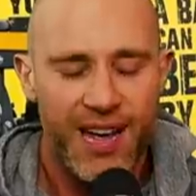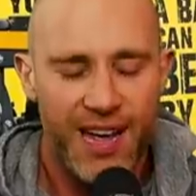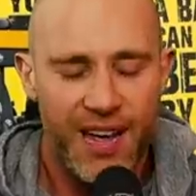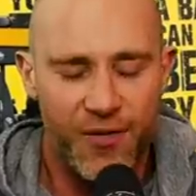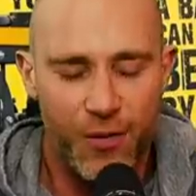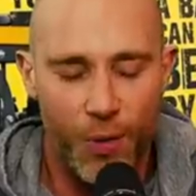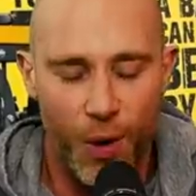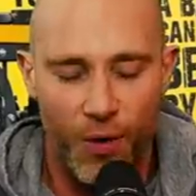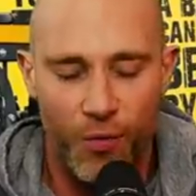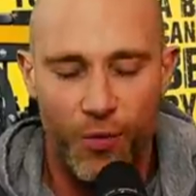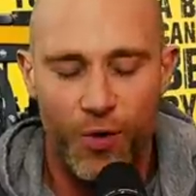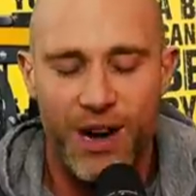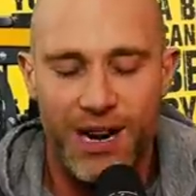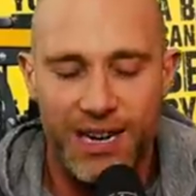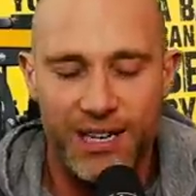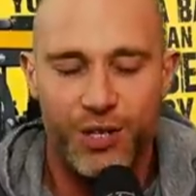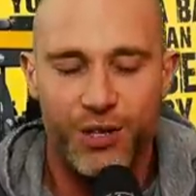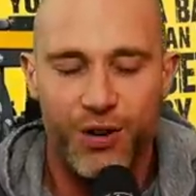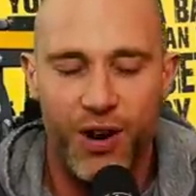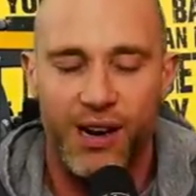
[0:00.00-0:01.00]
If you are really
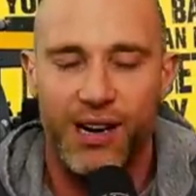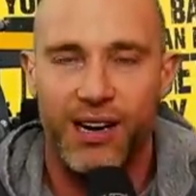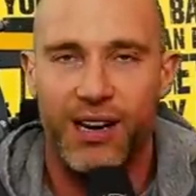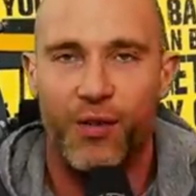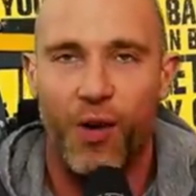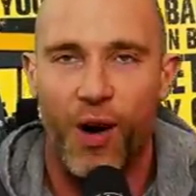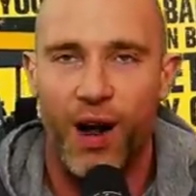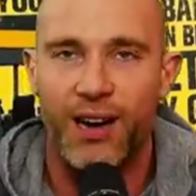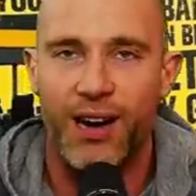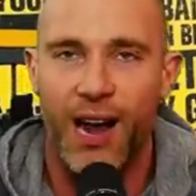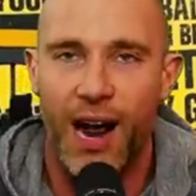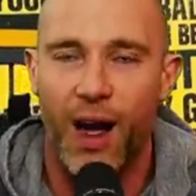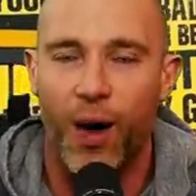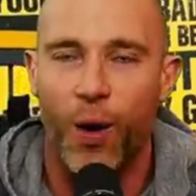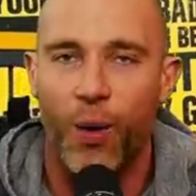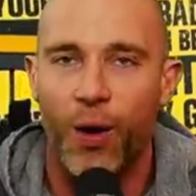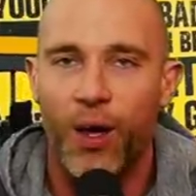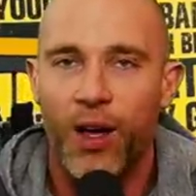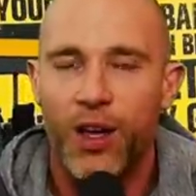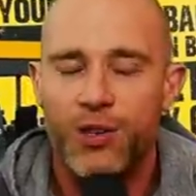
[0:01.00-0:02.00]
struggling right
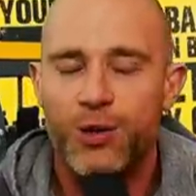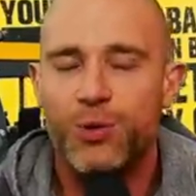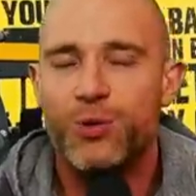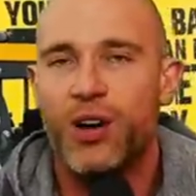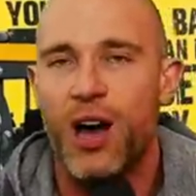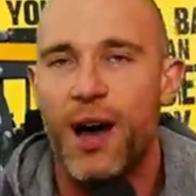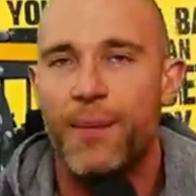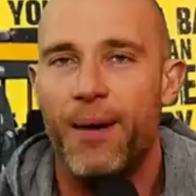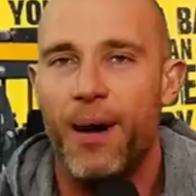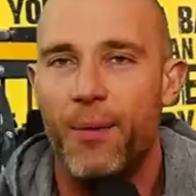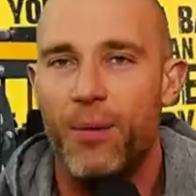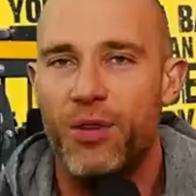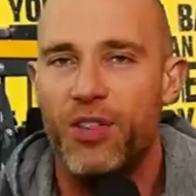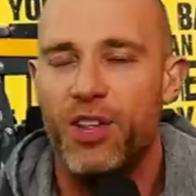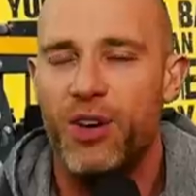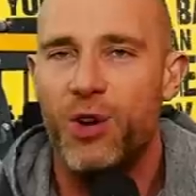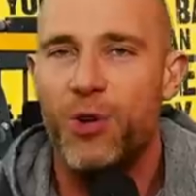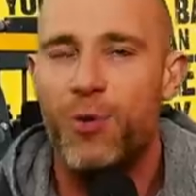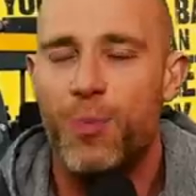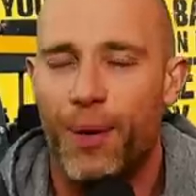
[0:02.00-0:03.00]
now, to come up with a
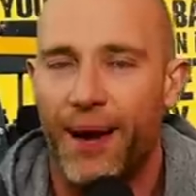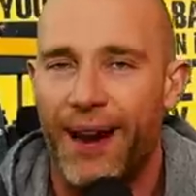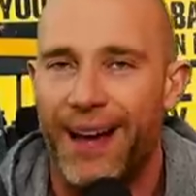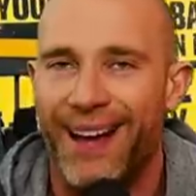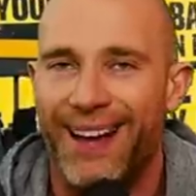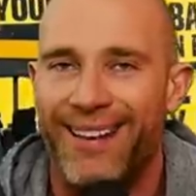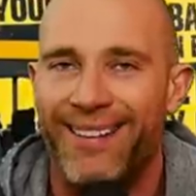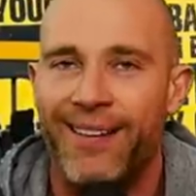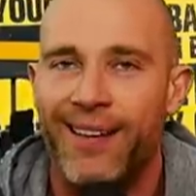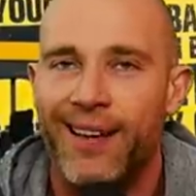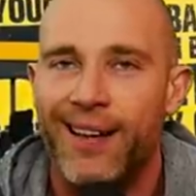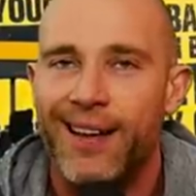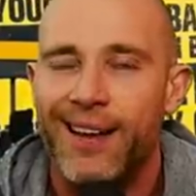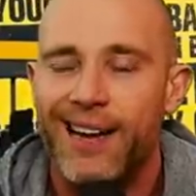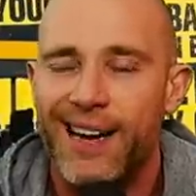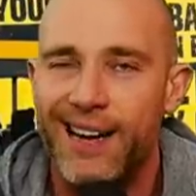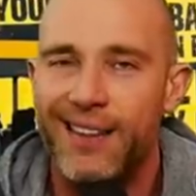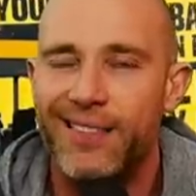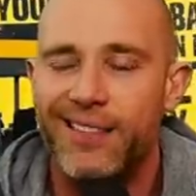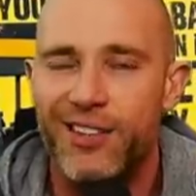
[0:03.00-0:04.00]
new plan
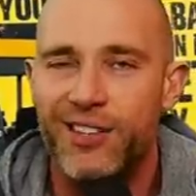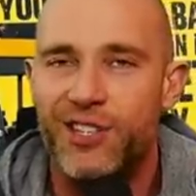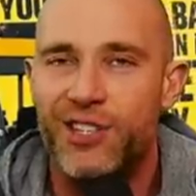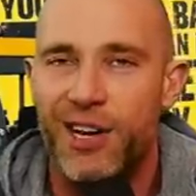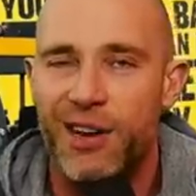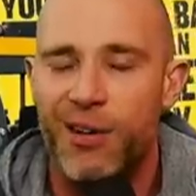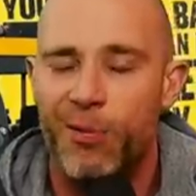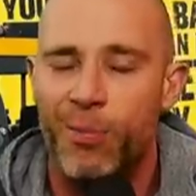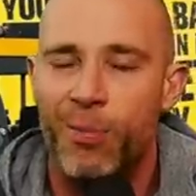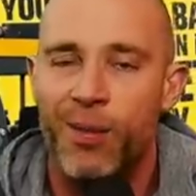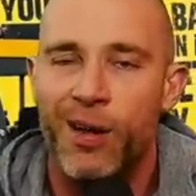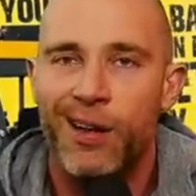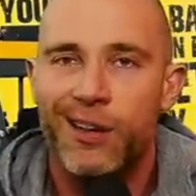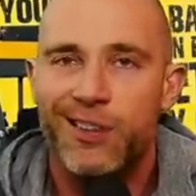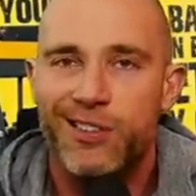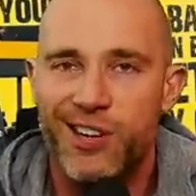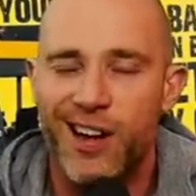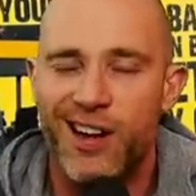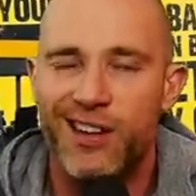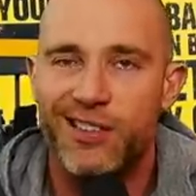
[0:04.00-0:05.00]
in the gym
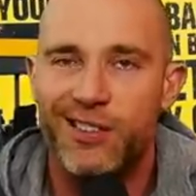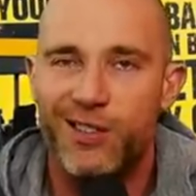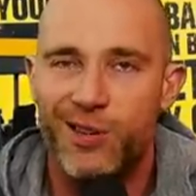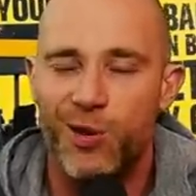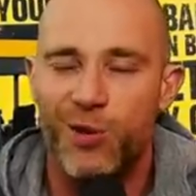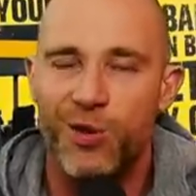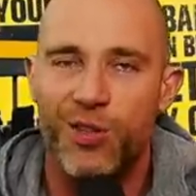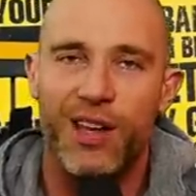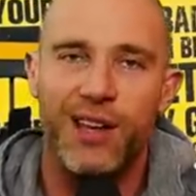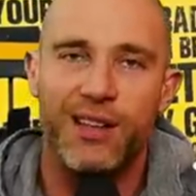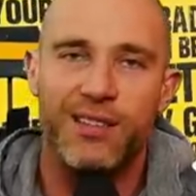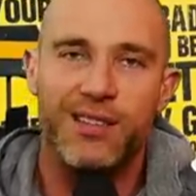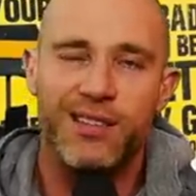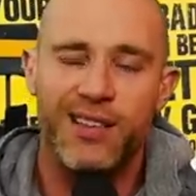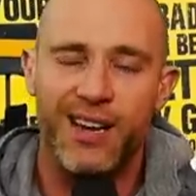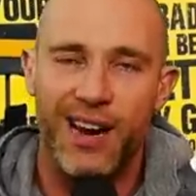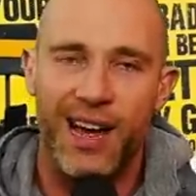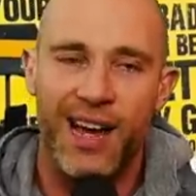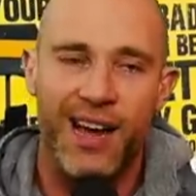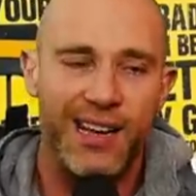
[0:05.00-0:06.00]
just do this.
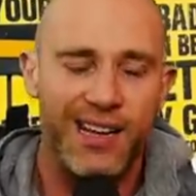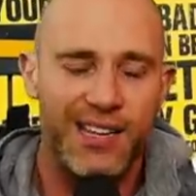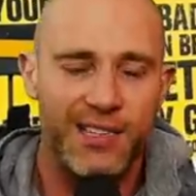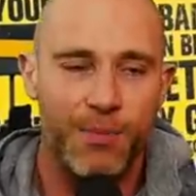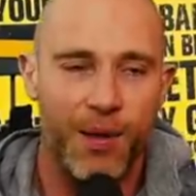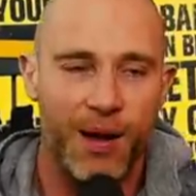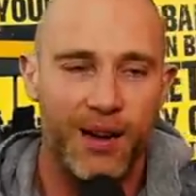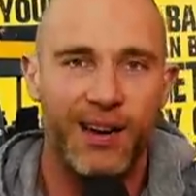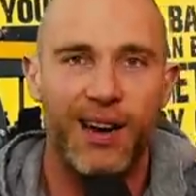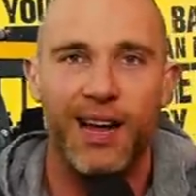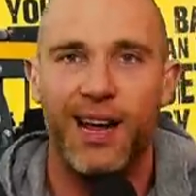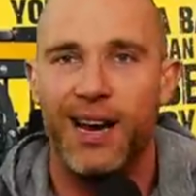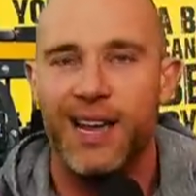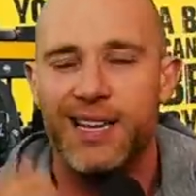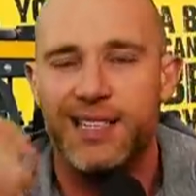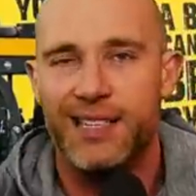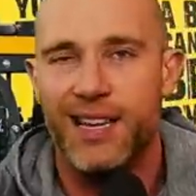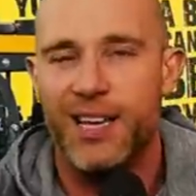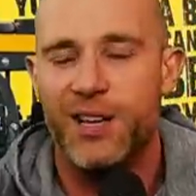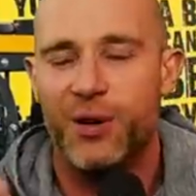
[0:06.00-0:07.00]
Today is Monday.
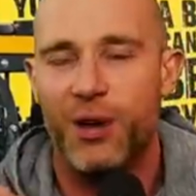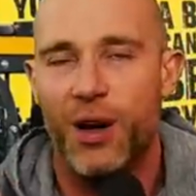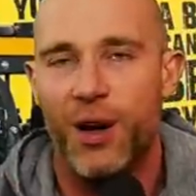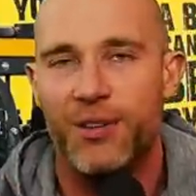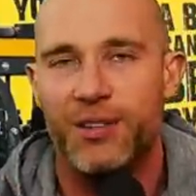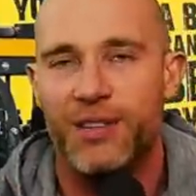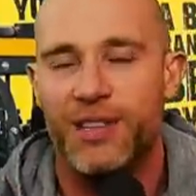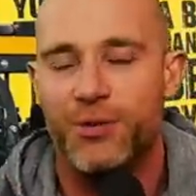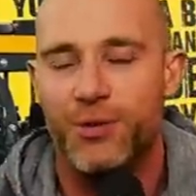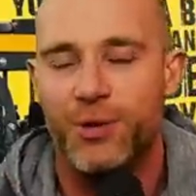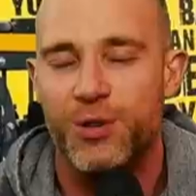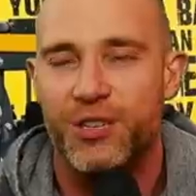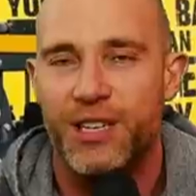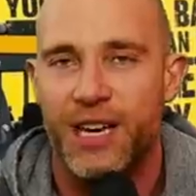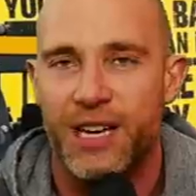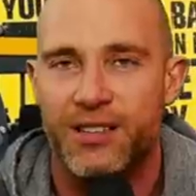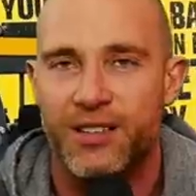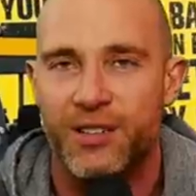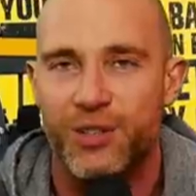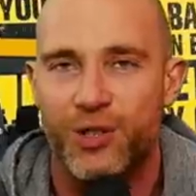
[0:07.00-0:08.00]
Let's say you're going to do
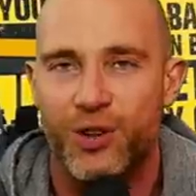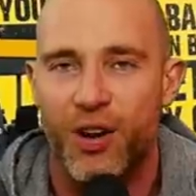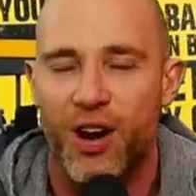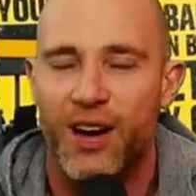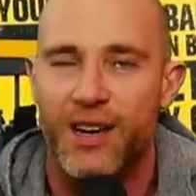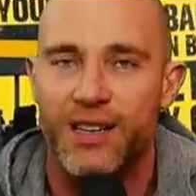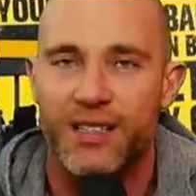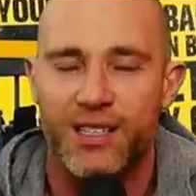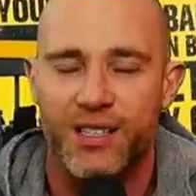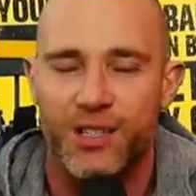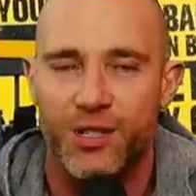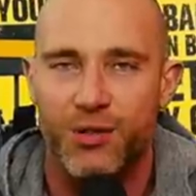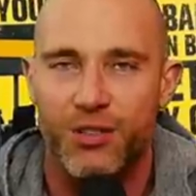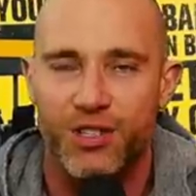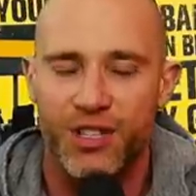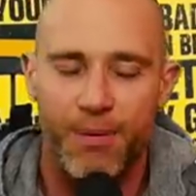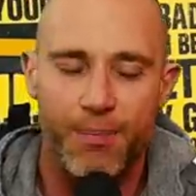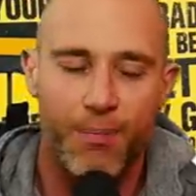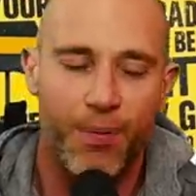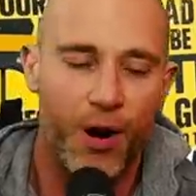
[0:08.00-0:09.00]
chest and tries because you're a
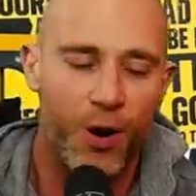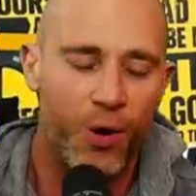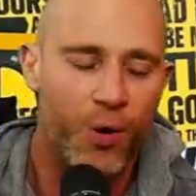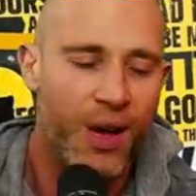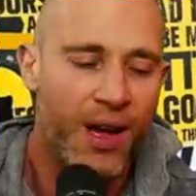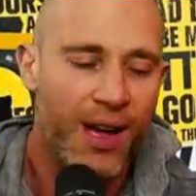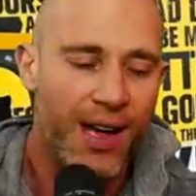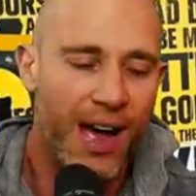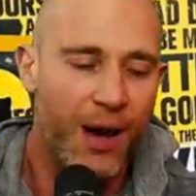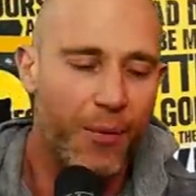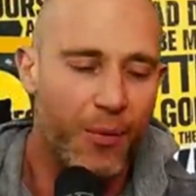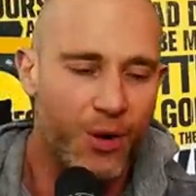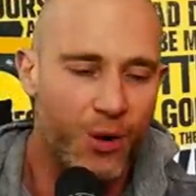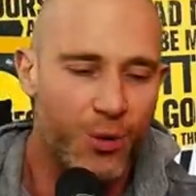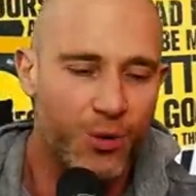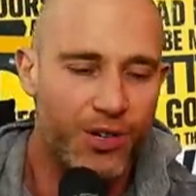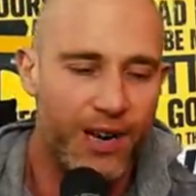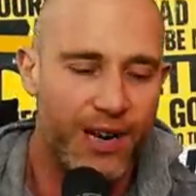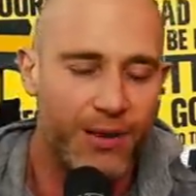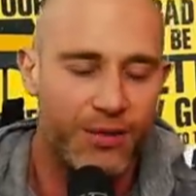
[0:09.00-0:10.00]
gym bro and we all
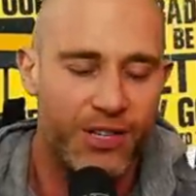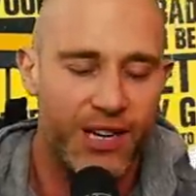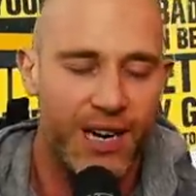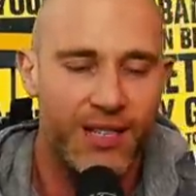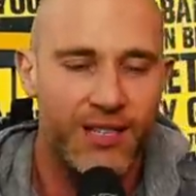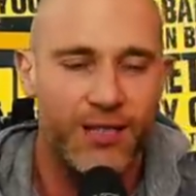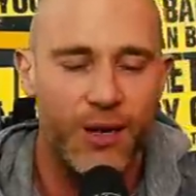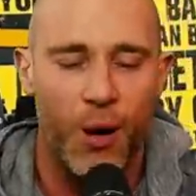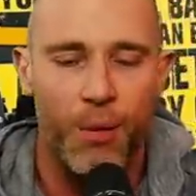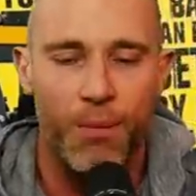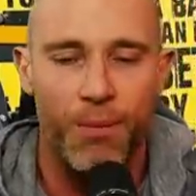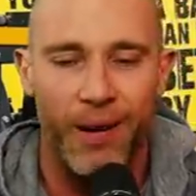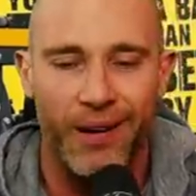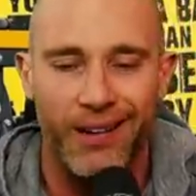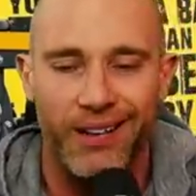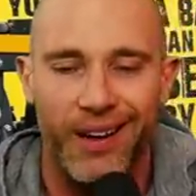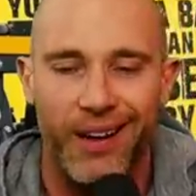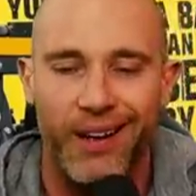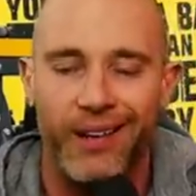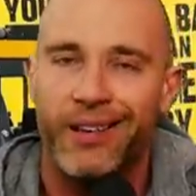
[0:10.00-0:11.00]
train chest on
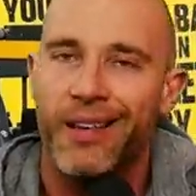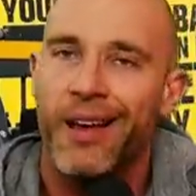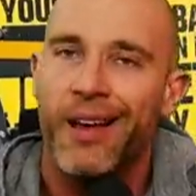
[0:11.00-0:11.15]
Mondays.